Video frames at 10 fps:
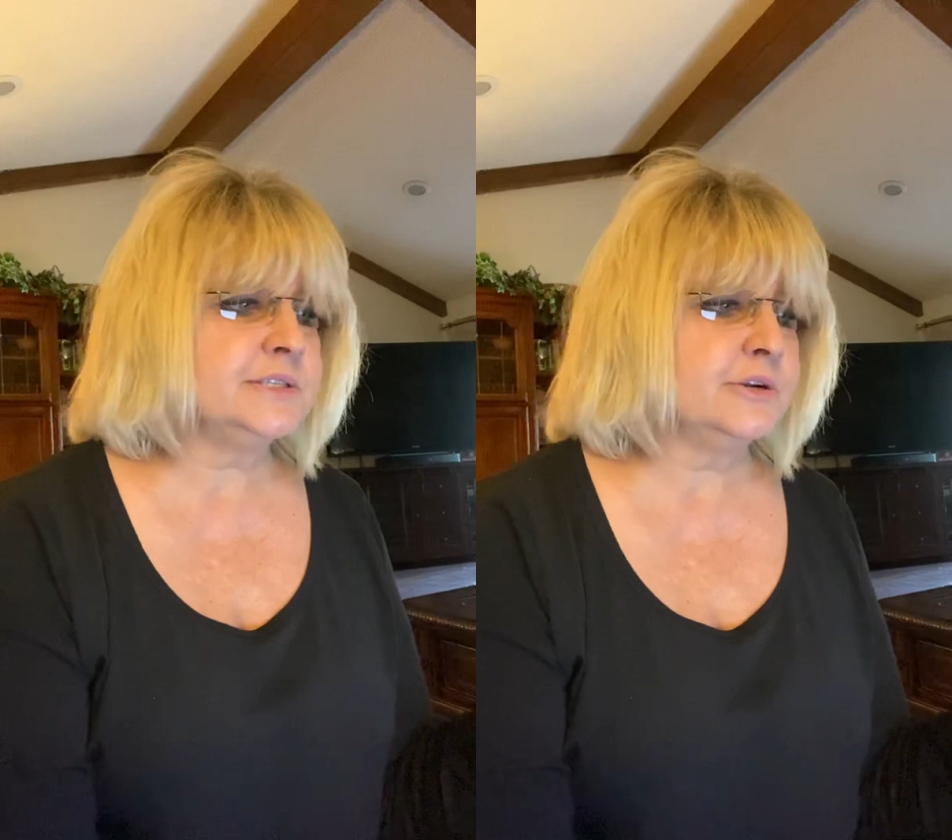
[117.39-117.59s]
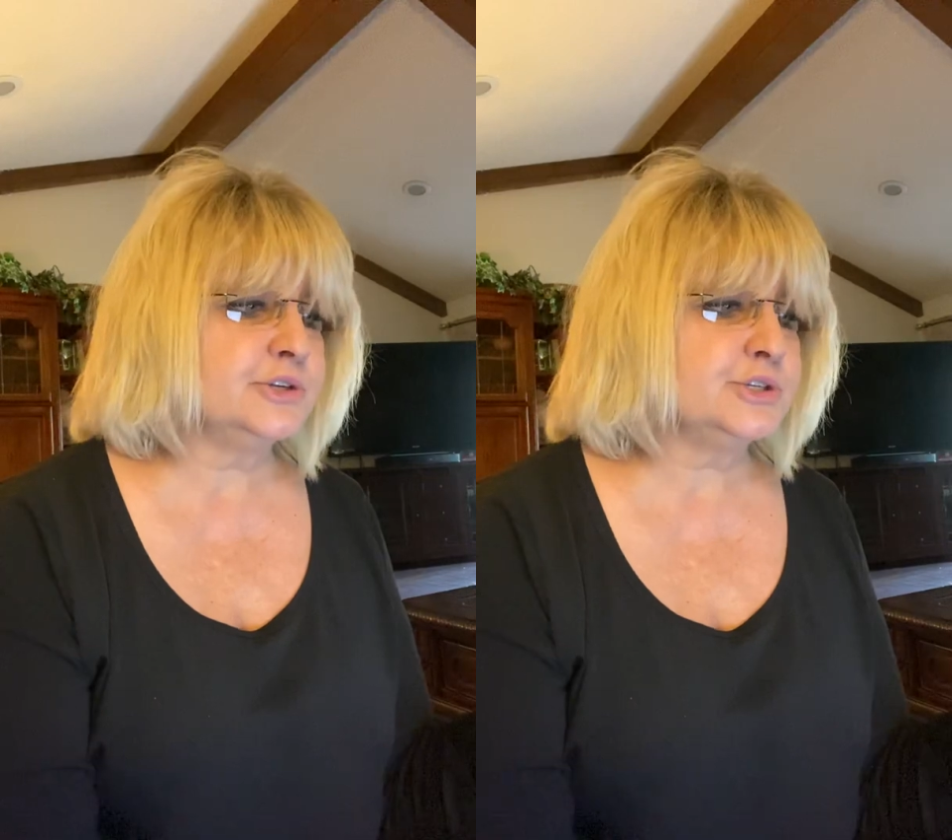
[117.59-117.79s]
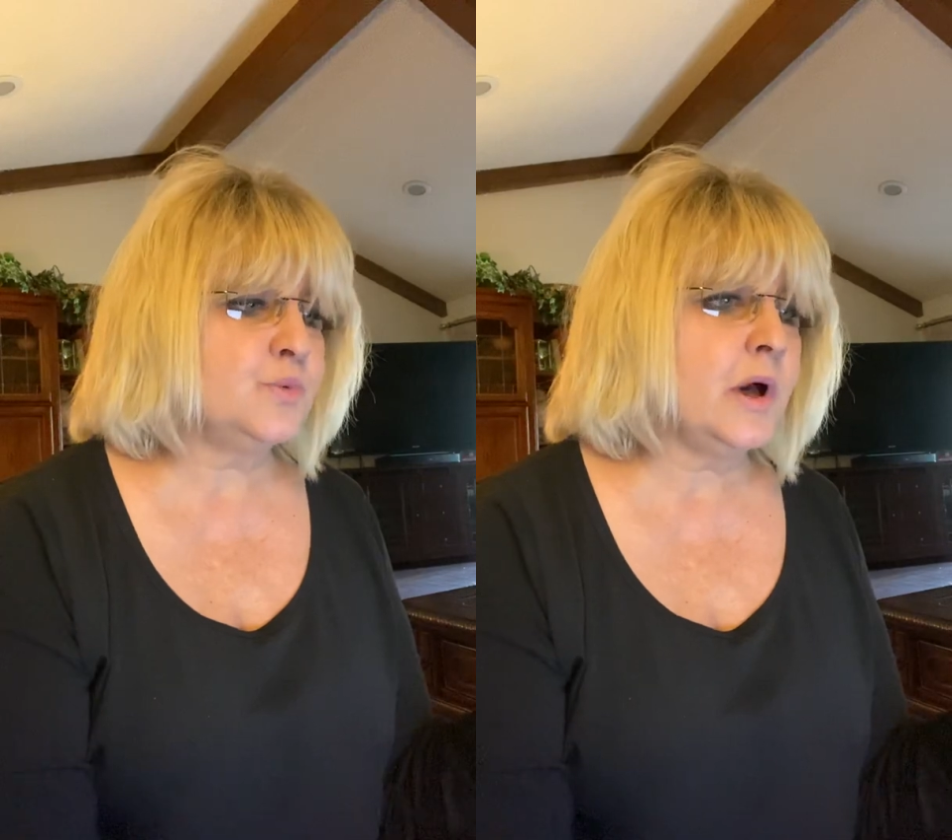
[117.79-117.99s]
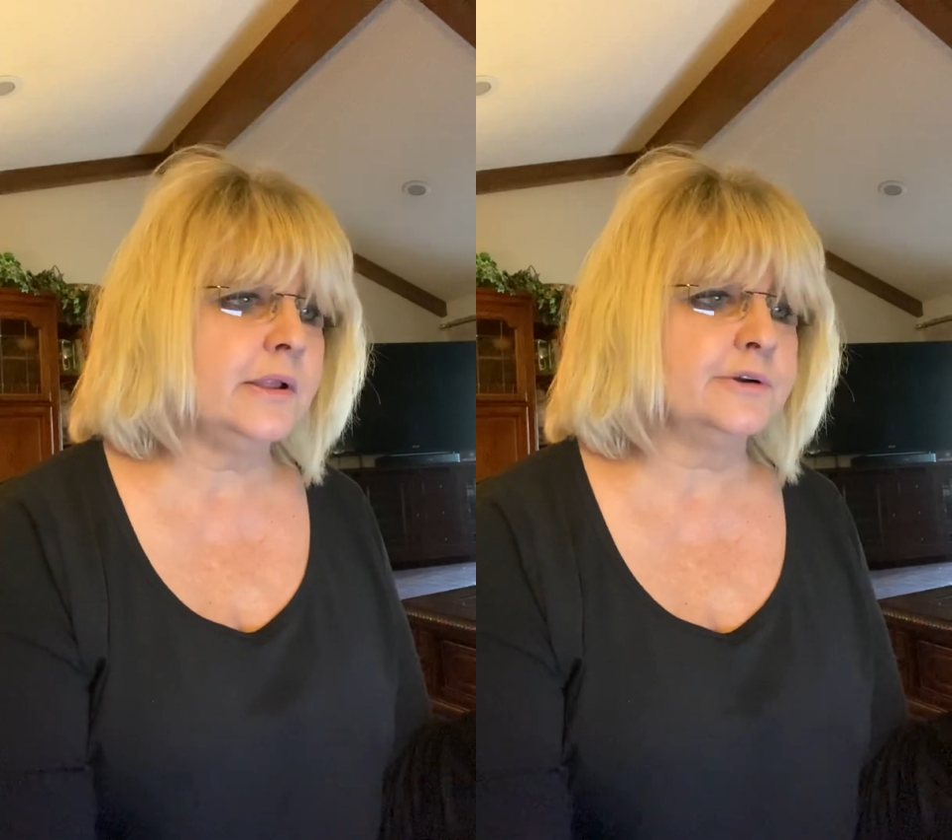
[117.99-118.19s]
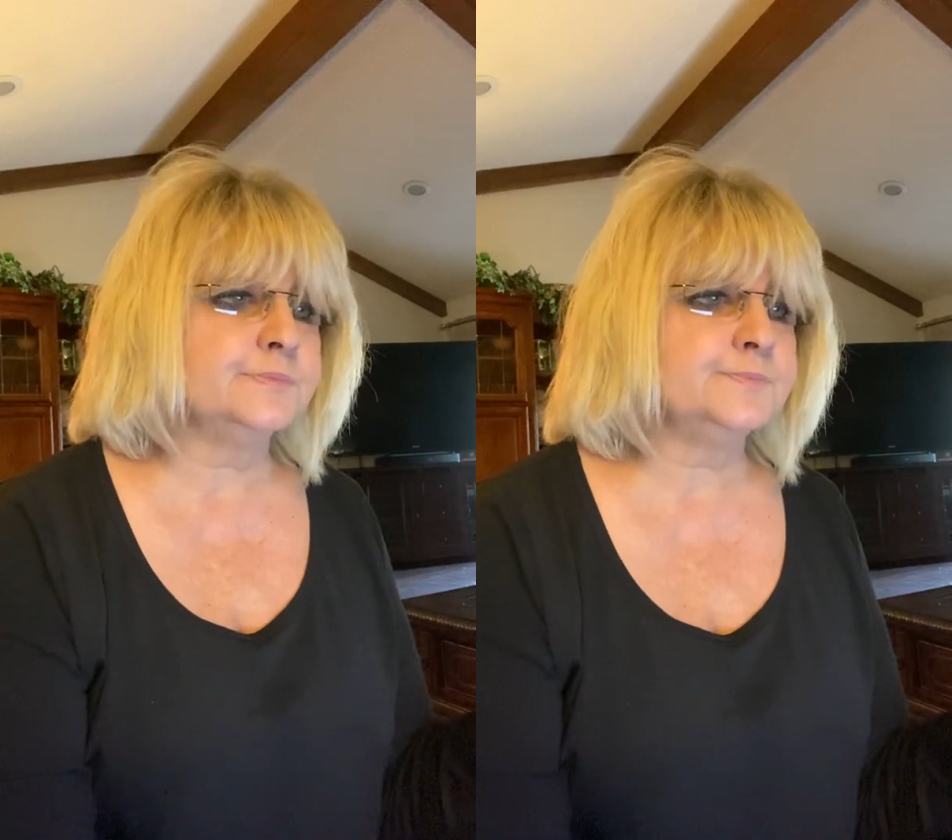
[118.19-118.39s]
that are
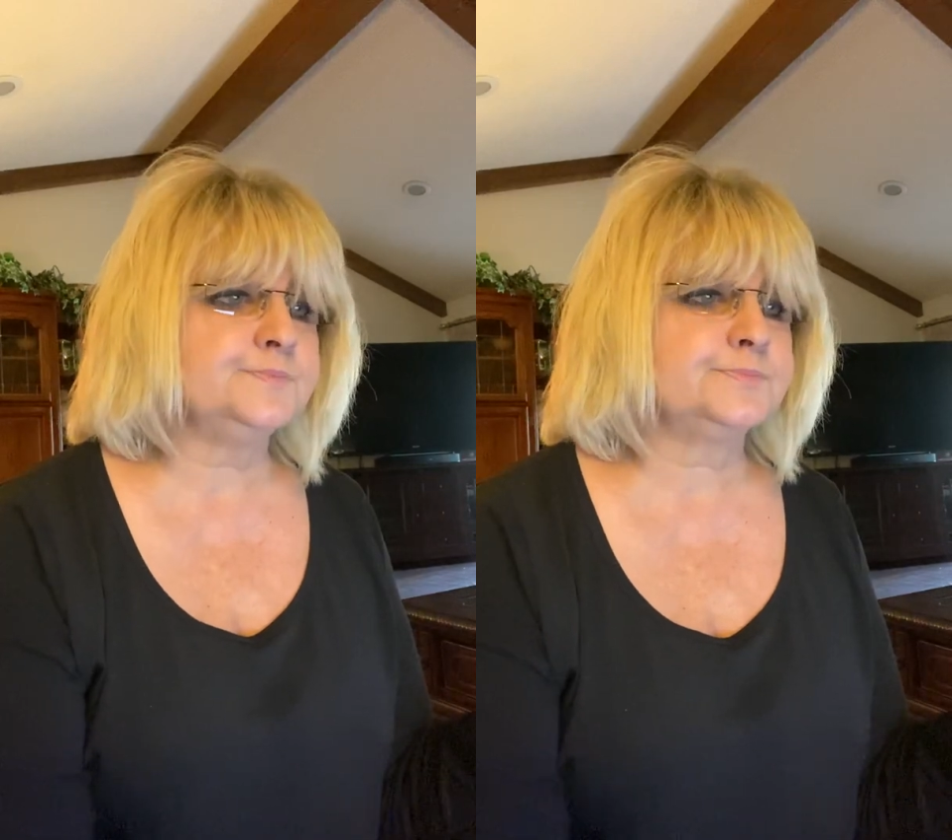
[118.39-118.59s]
swallowed.